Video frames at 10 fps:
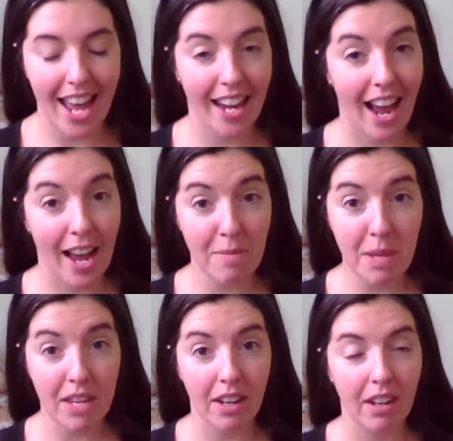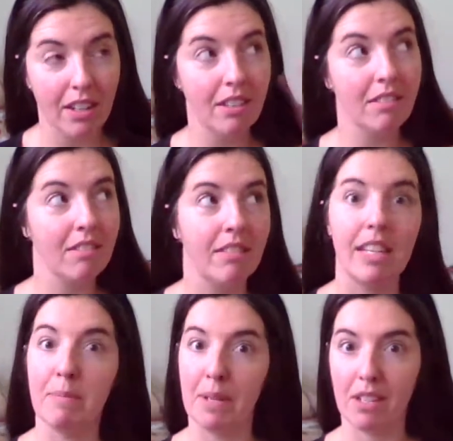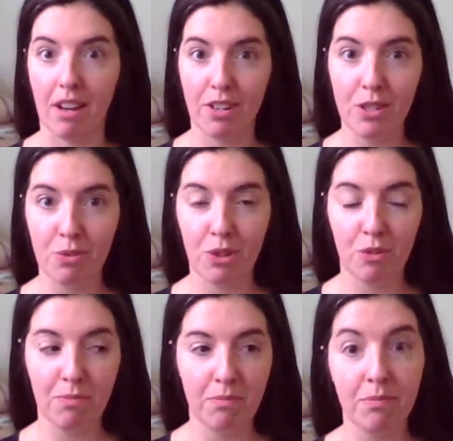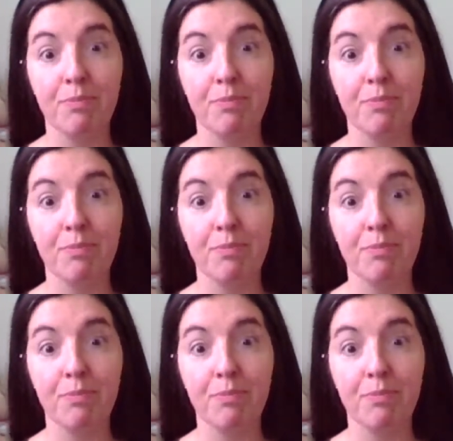and I'm here in my daughter's room.